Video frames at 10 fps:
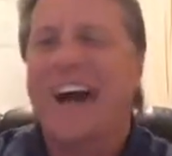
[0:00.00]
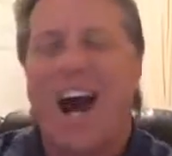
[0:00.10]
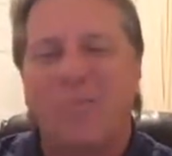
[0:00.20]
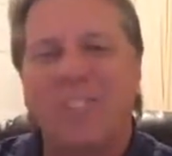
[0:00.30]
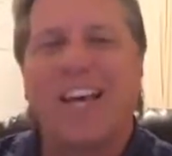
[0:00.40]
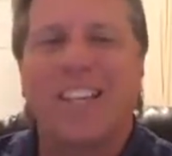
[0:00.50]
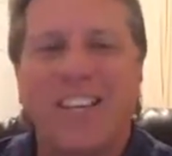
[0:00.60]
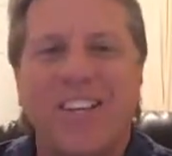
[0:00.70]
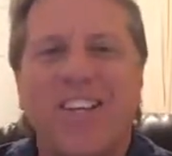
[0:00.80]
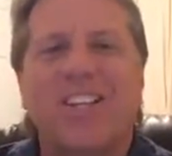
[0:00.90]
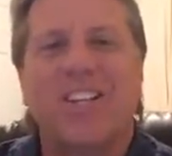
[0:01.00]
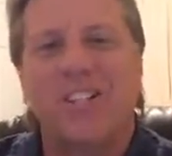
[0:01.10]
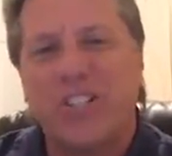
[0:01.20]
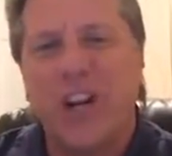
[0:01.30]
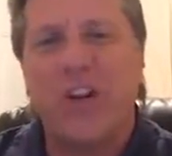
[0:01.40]
I'm telling you to
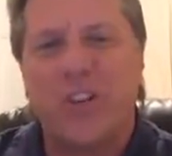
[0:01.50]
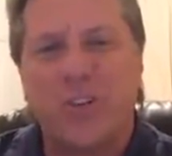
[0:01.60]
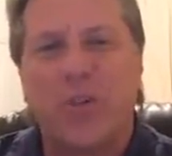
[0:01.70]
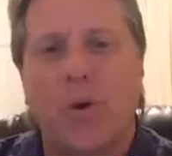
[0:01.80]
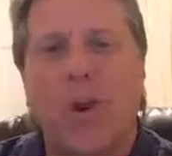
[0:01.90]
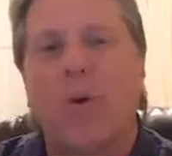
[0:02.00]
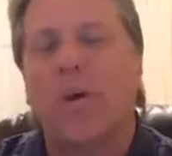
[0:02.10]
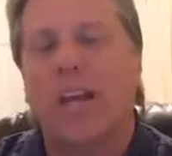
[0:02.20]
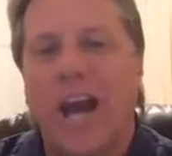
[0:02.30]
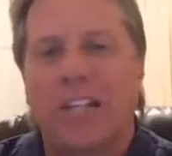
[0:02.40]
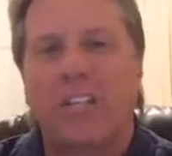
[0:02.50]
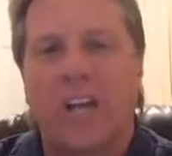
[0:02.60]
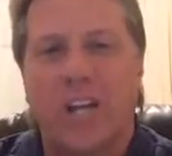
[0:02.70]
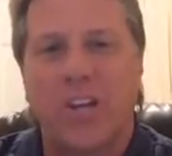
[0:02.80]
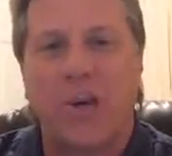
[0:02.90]
share your story and what God's
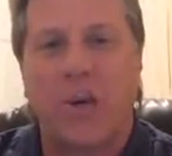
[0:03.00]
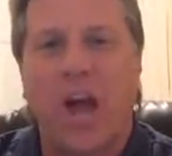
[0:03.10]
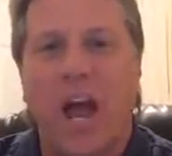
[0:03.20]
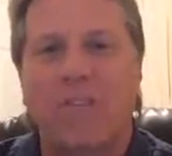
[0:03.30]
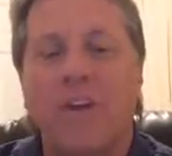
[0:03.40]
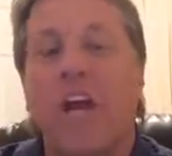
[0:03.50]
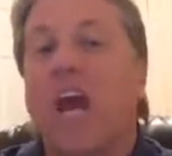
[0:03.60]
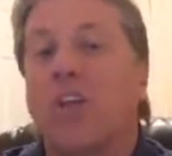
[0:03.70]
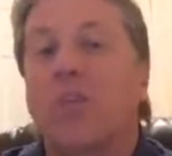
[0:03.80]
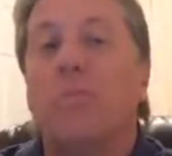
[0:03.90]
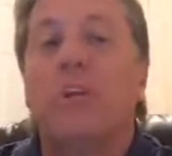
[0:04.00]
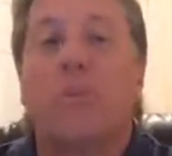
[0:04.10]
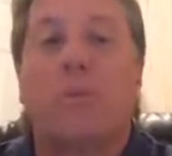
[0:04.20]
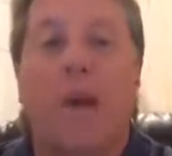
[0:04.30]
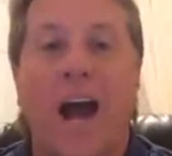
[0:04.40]
done in your life. And you'll be
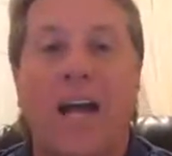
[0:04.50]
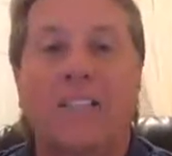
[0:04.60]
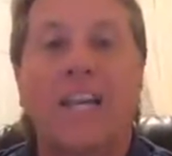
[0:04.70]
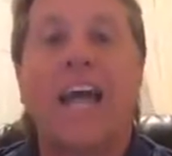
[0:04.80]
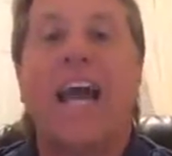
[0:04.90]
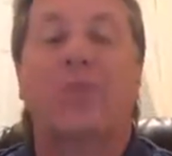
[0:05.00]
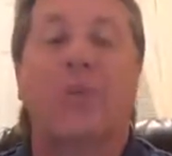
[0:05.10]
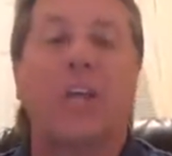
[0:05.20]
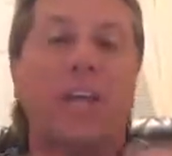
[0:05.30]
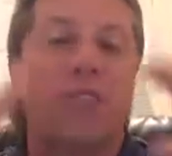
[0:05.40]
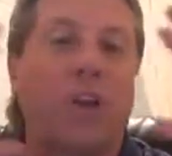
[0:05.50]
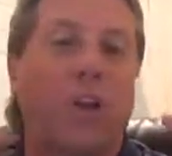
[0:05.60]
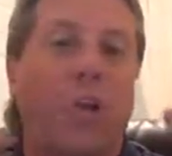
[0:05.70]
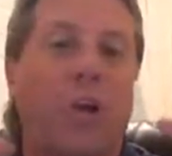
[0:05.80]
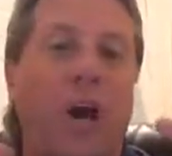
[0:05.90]
surprised. As we lift the
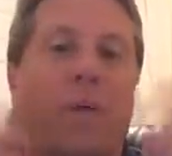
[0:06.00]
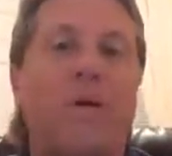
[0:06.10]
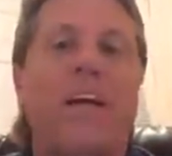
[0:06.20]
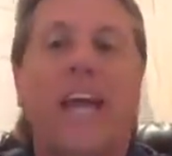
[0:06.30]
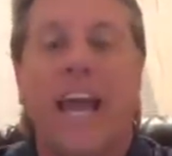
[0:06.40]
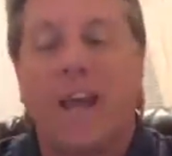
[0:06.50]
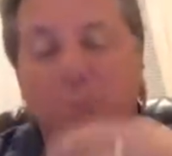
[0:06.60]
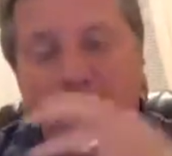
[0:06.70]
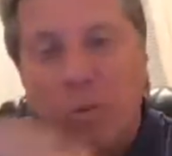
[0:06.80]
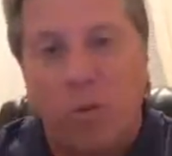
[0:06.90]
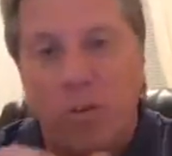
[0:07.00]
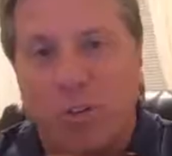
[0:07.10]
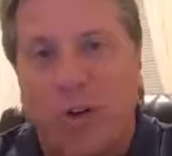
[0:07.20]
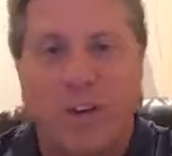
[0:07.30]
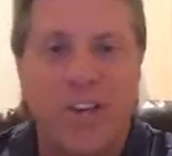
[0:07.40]
Lord up, people are
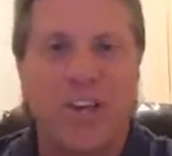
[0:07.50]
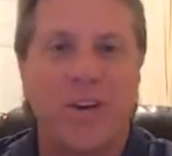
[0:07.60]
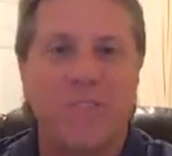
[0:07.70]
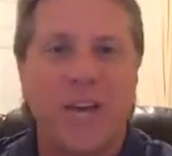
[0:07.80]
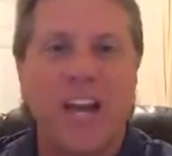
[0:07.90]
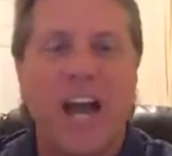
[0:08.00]
drawn to Him.